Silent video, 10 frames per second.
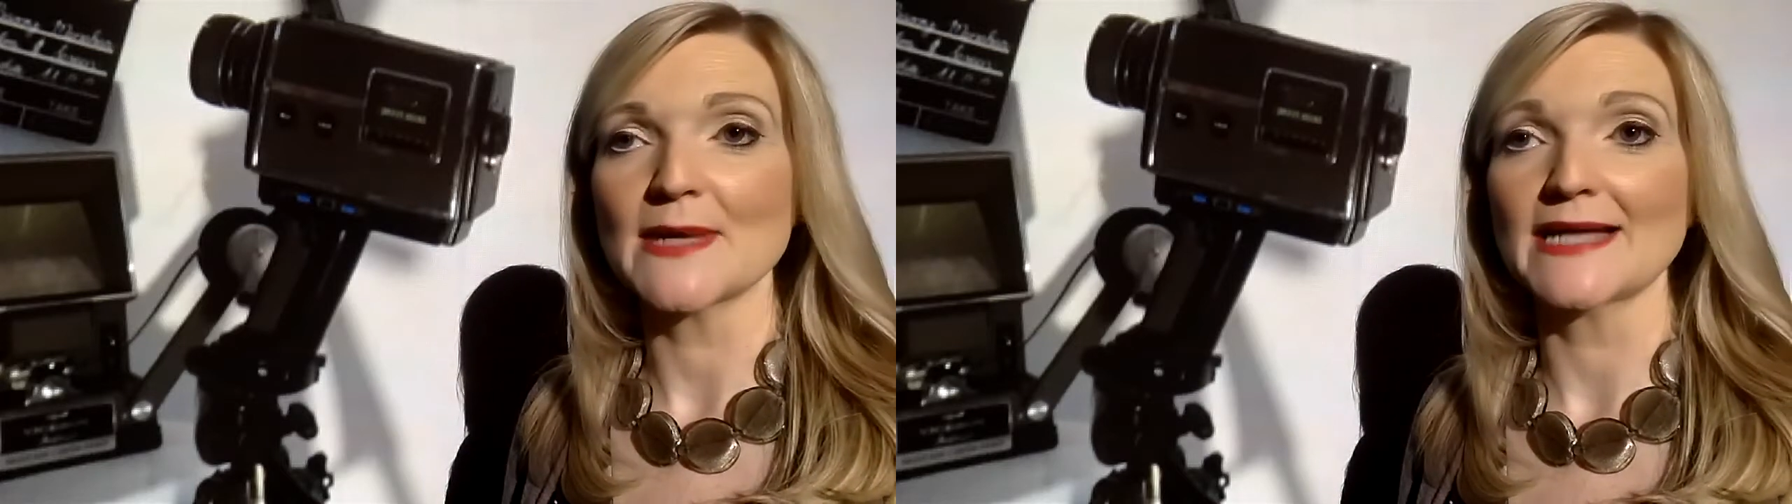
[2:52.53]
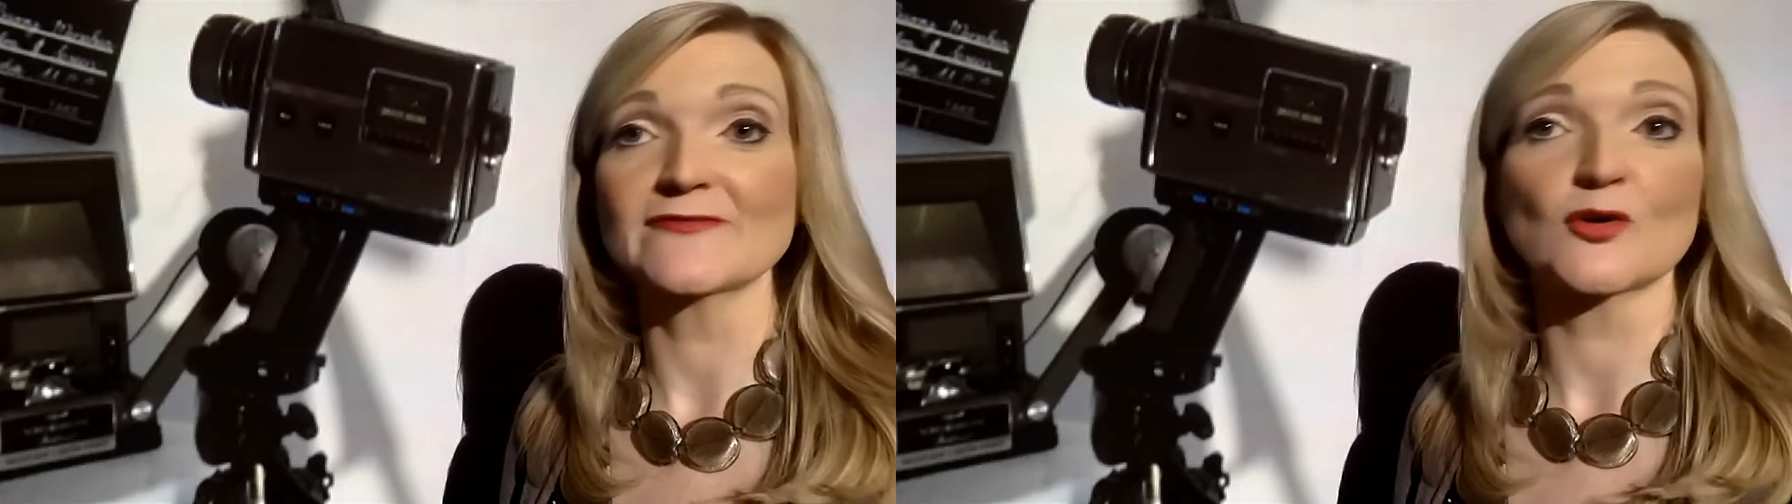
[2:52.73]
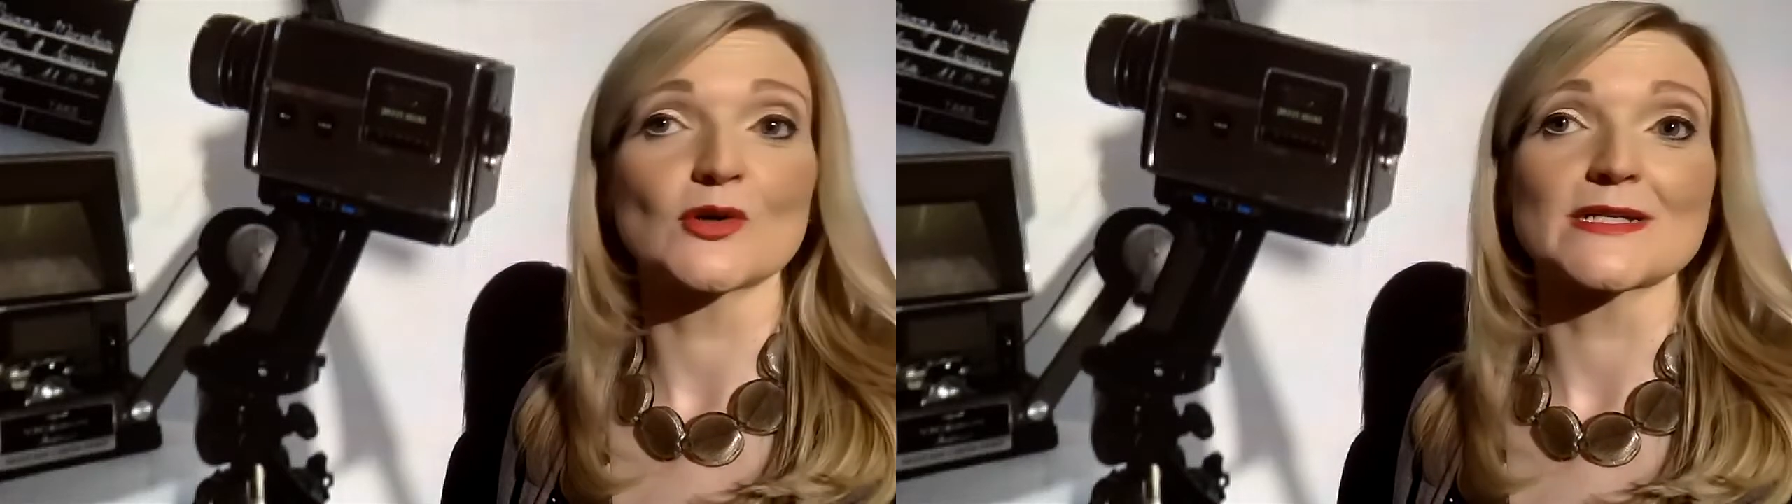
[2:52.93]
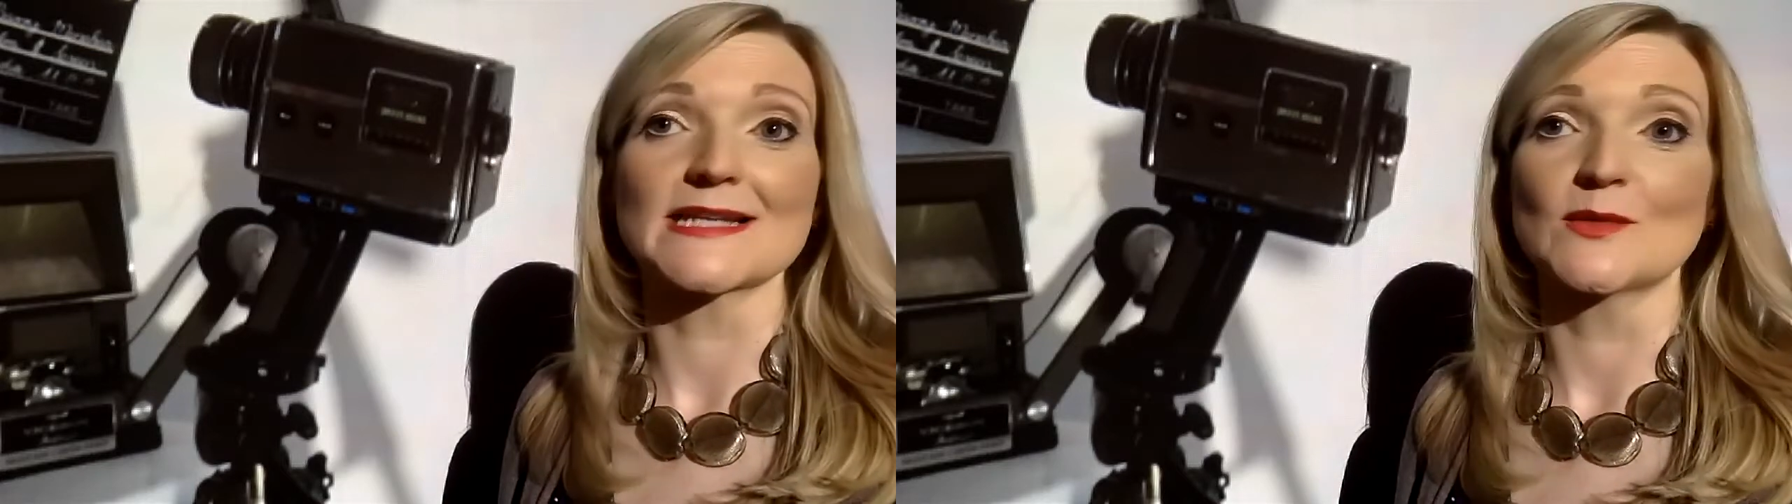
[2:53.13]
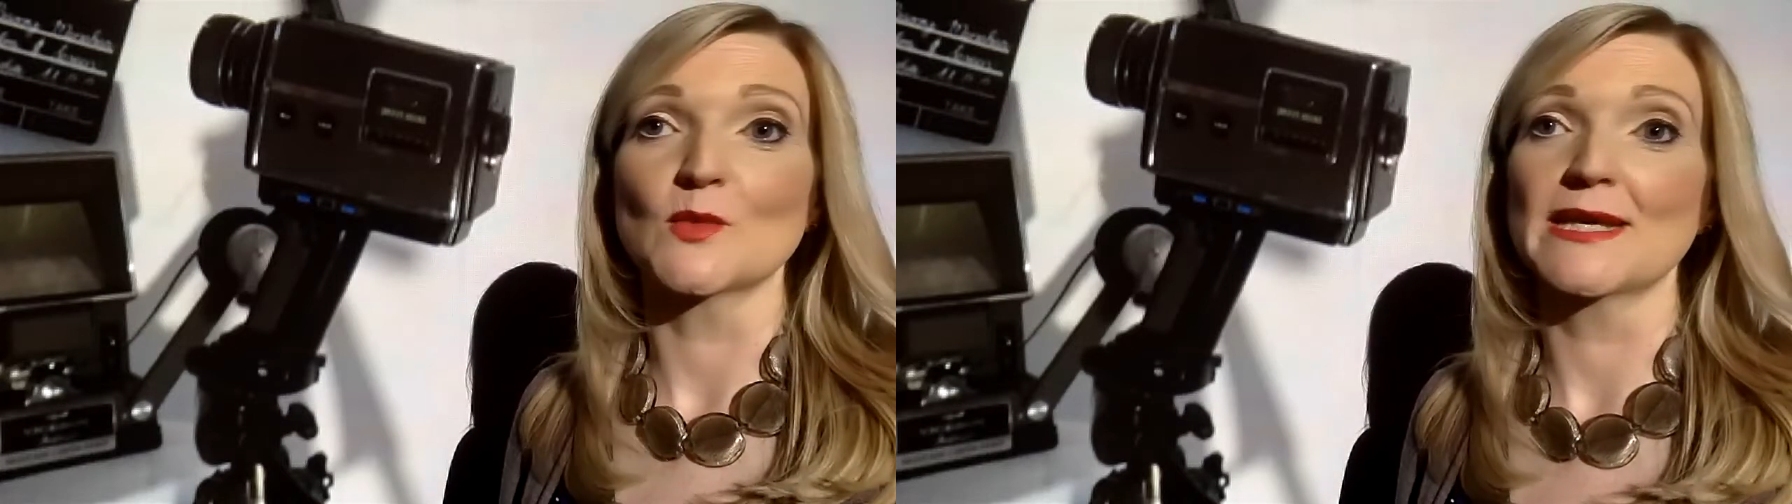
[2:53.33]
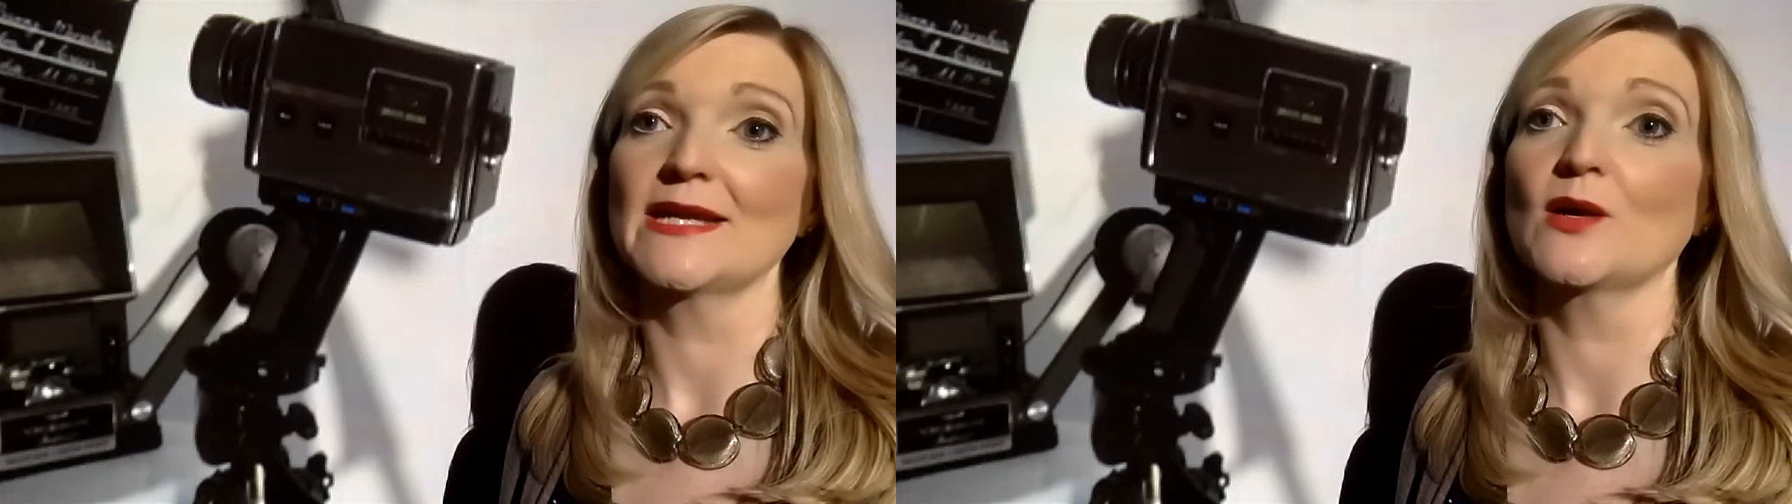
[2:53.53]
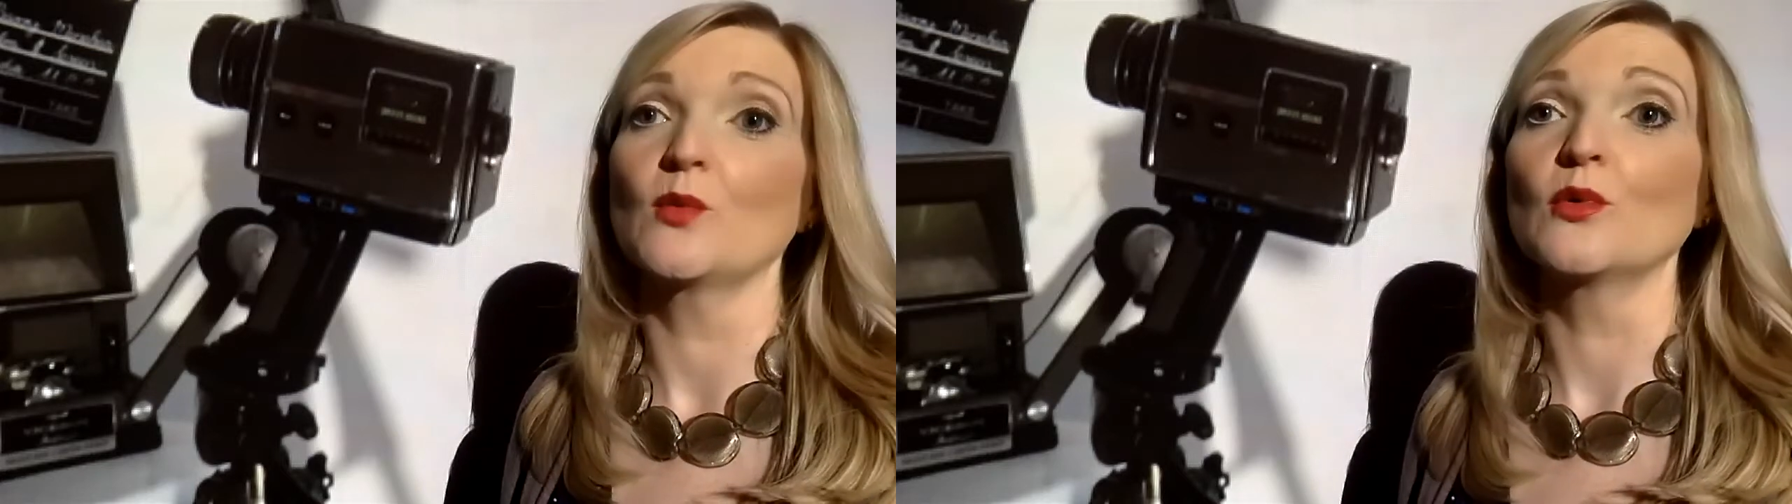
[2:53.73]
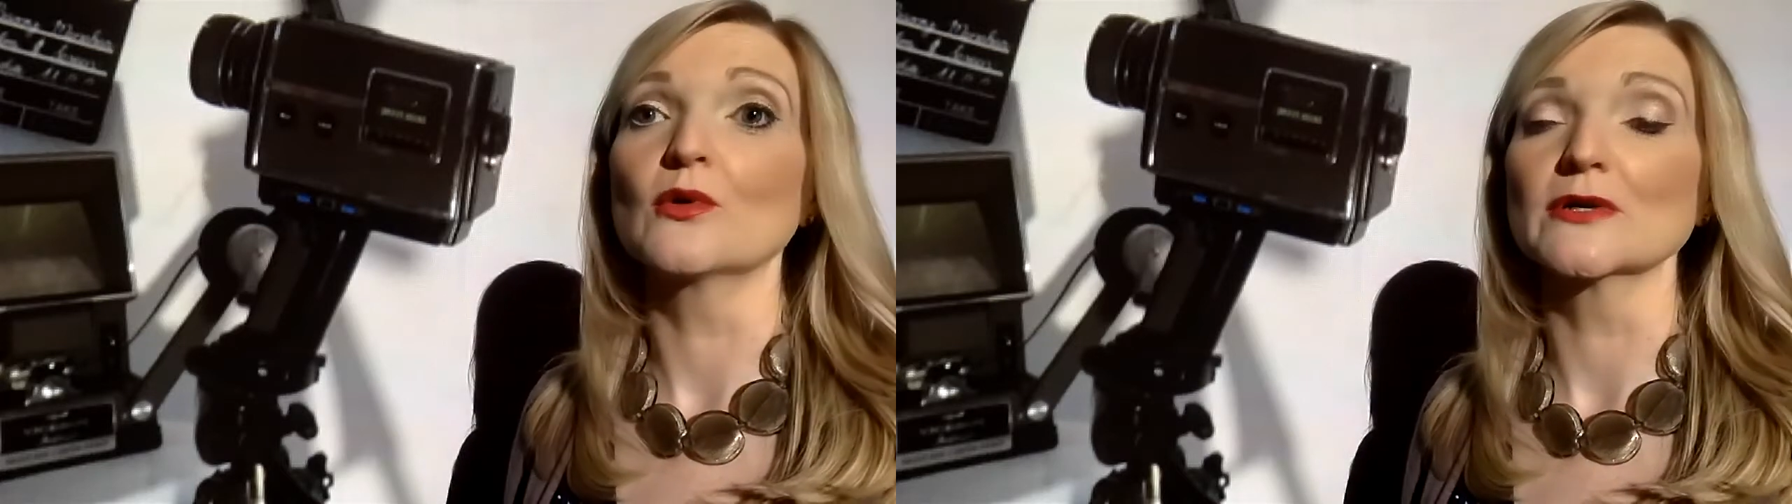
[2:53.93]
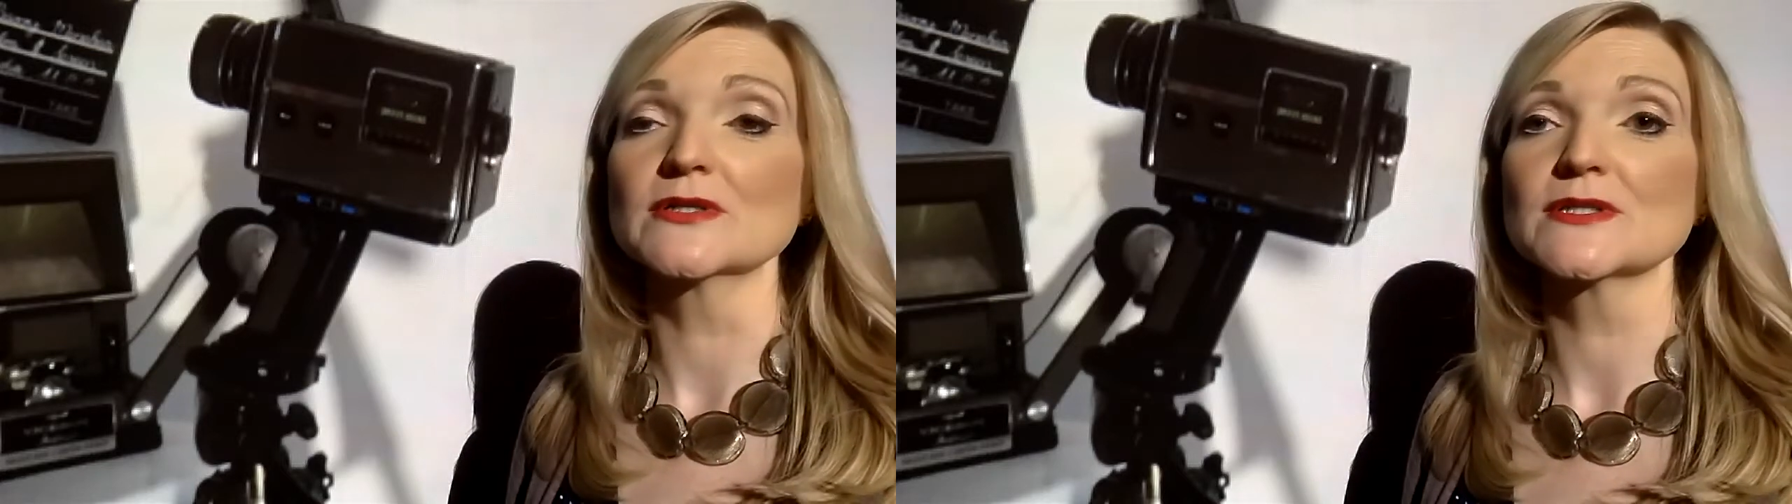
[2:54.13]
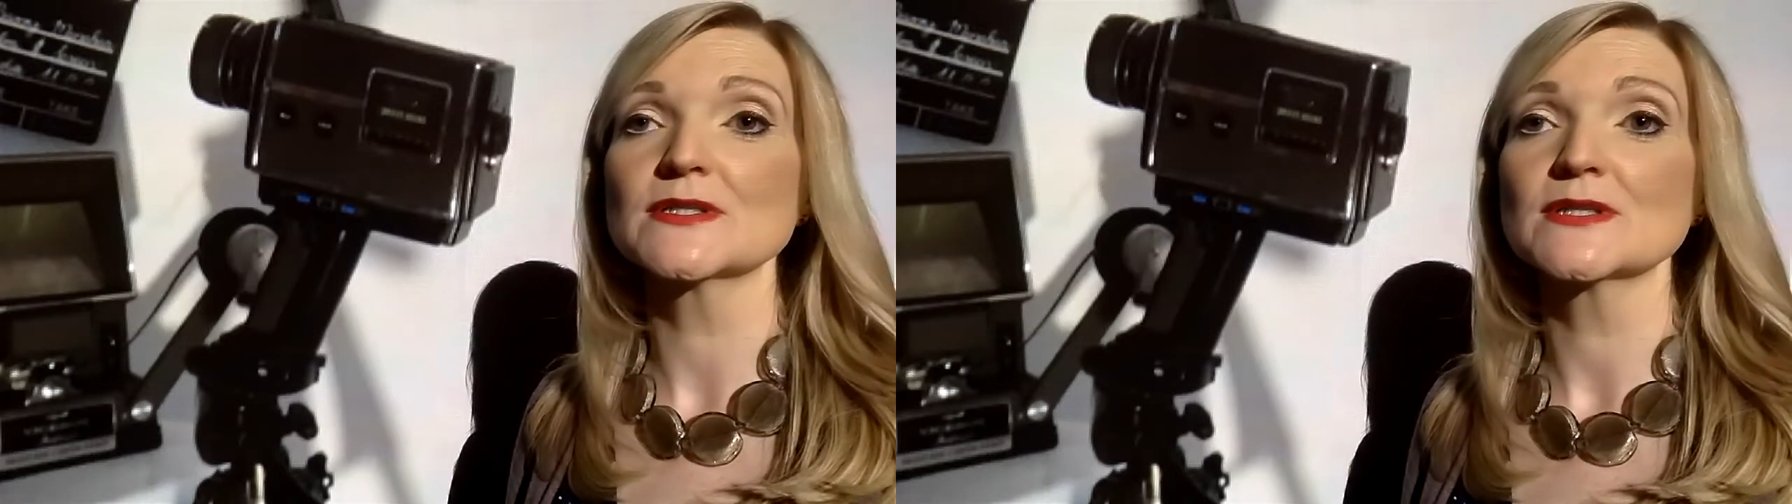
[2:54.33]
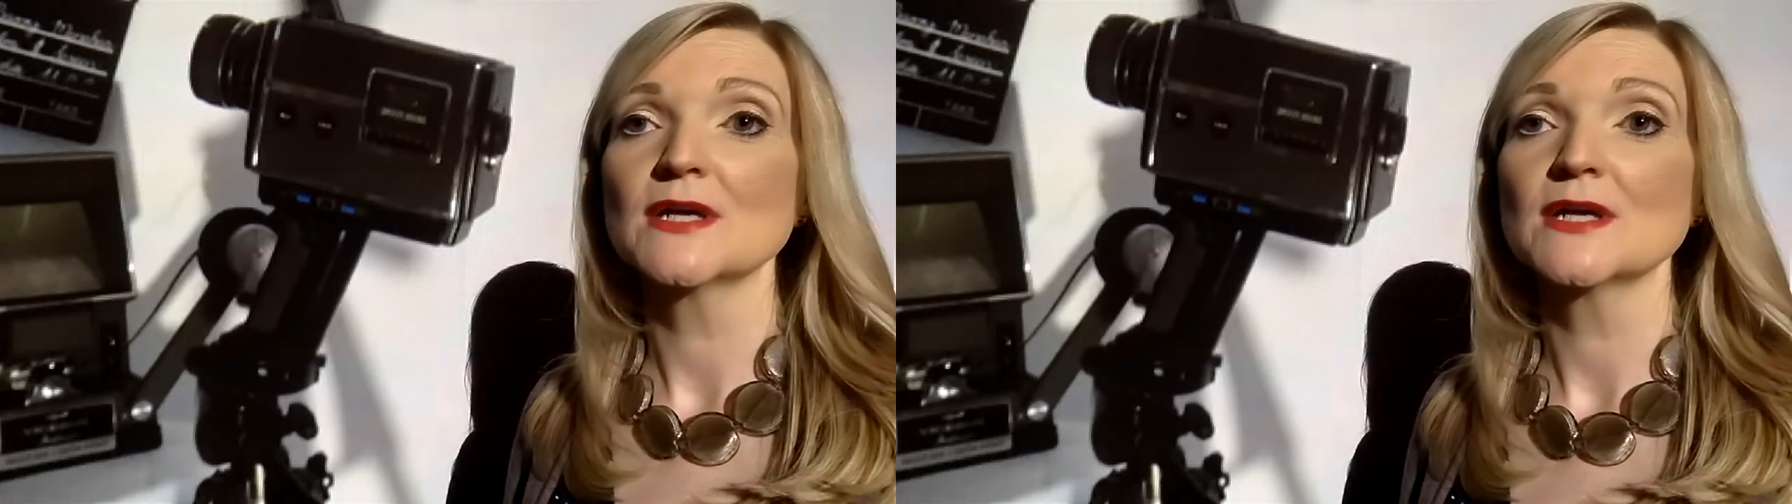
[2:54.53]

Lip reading: and of course in winning awards.